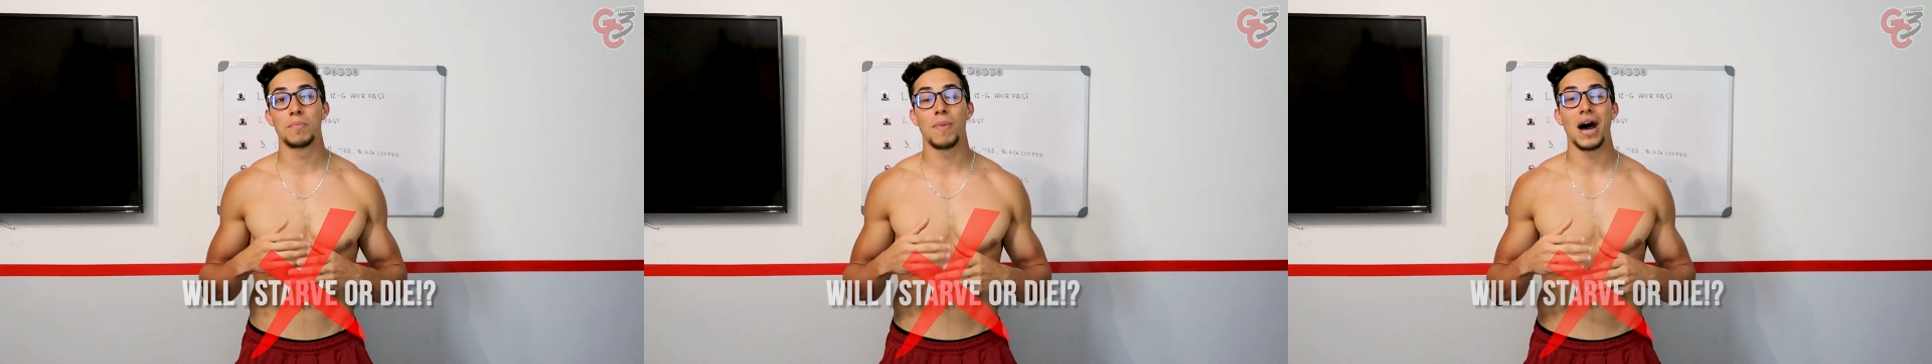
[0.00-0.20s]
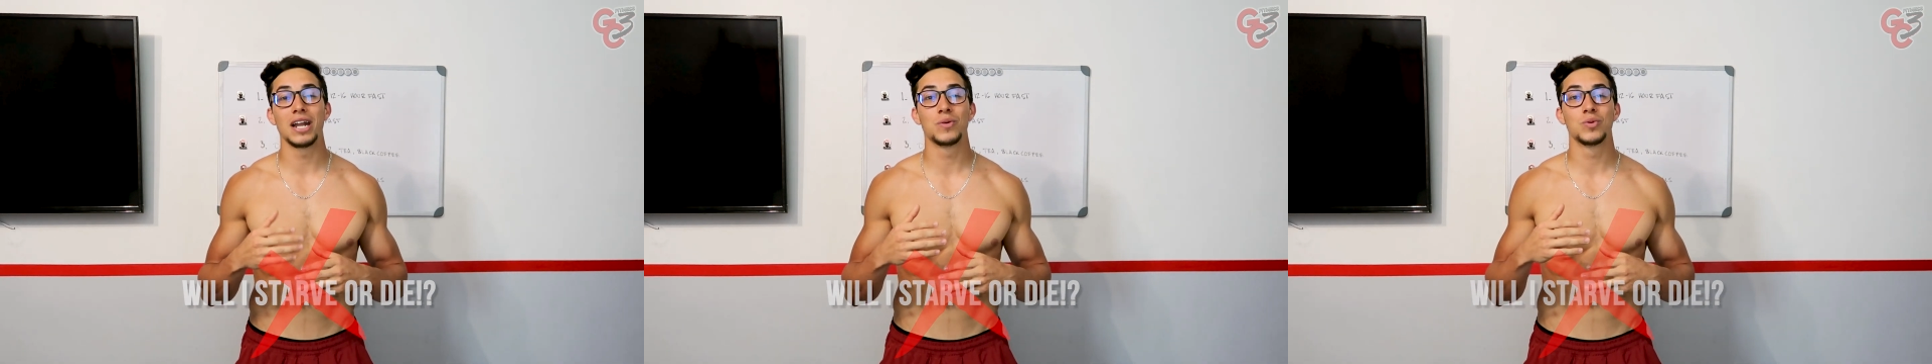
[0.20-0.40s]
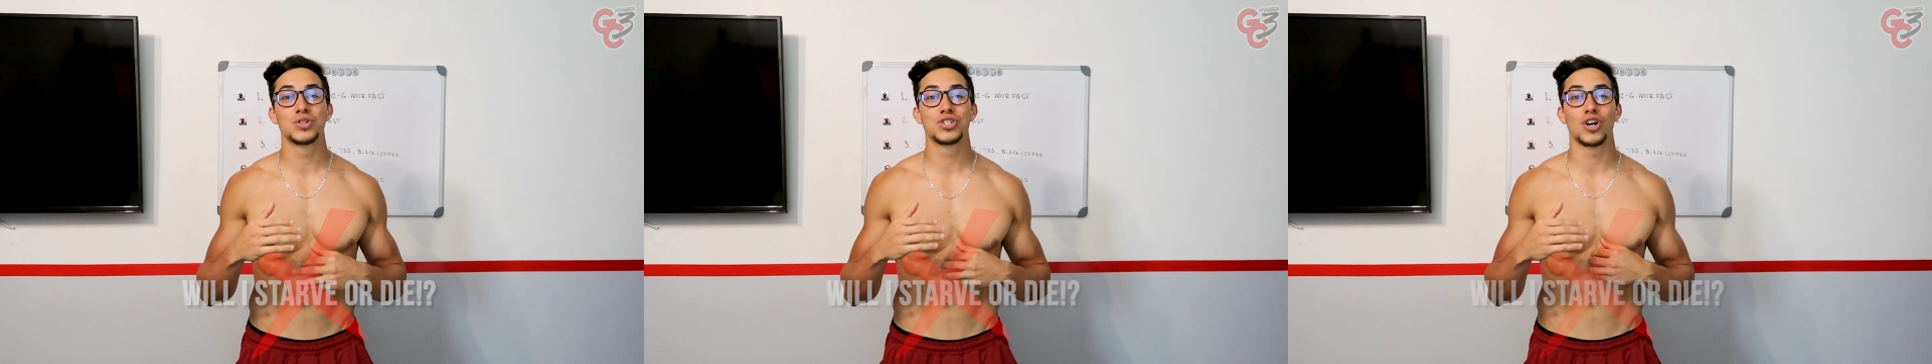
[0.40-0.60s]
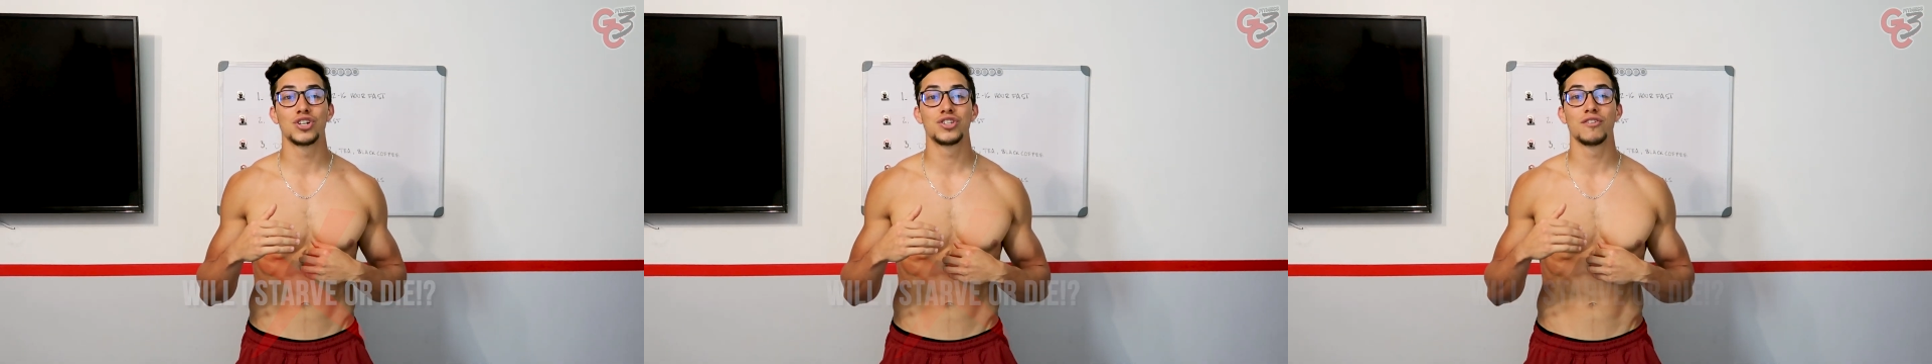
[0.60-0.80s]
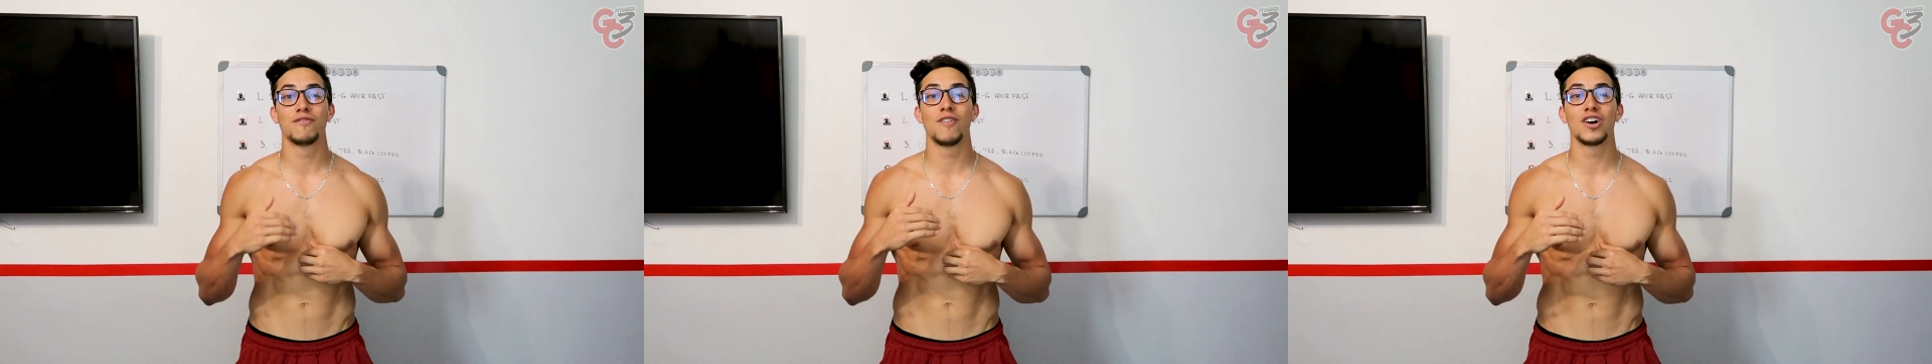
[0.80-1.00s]
your body will
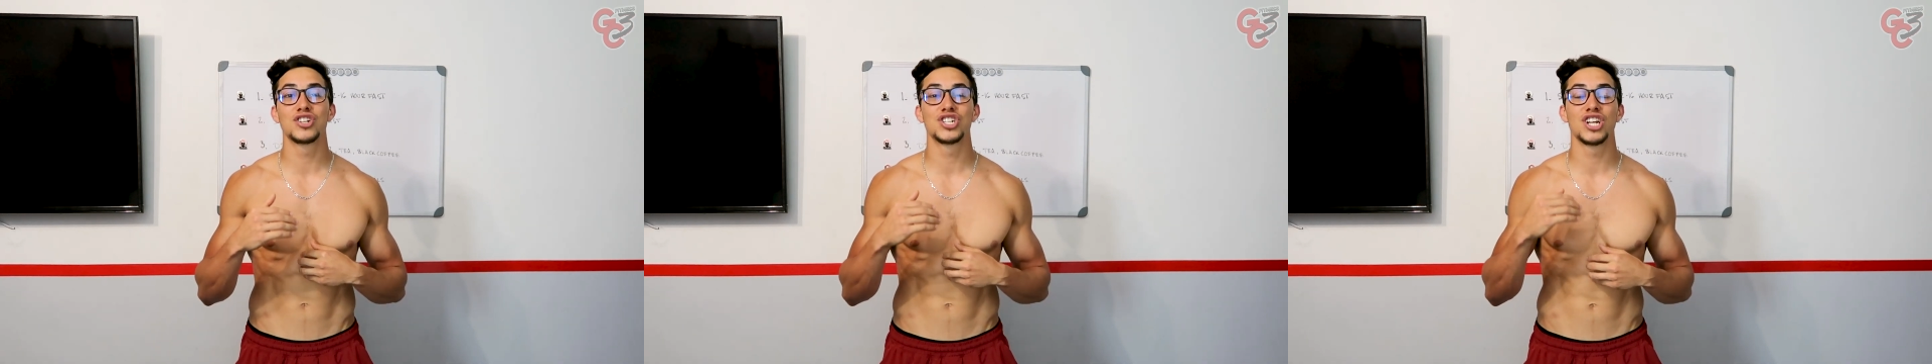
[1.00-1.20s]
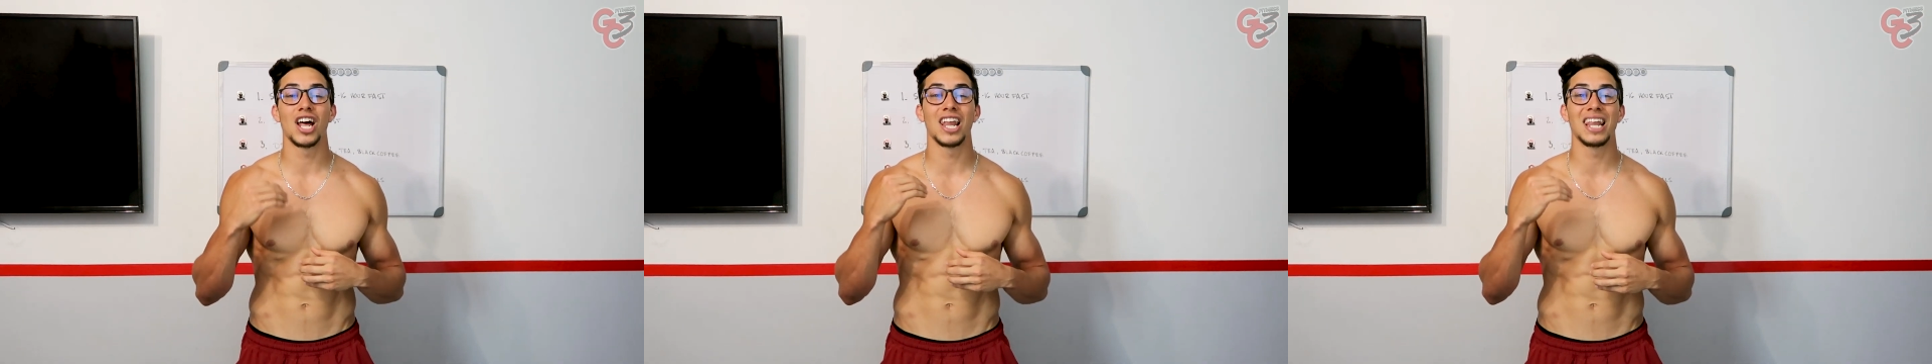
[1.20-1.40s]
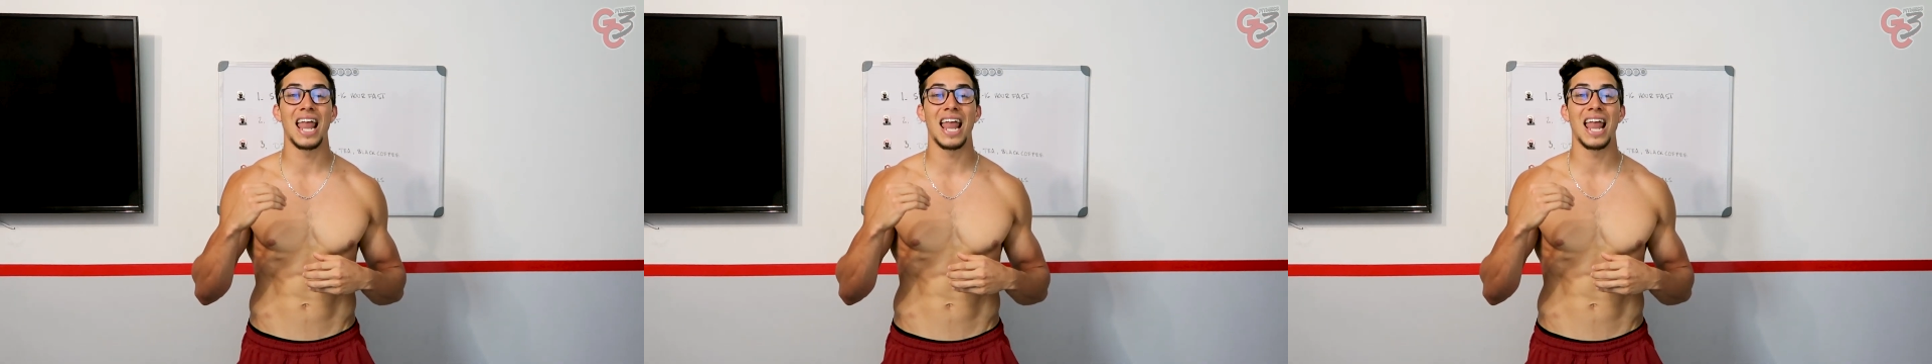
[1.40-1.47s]
start to function a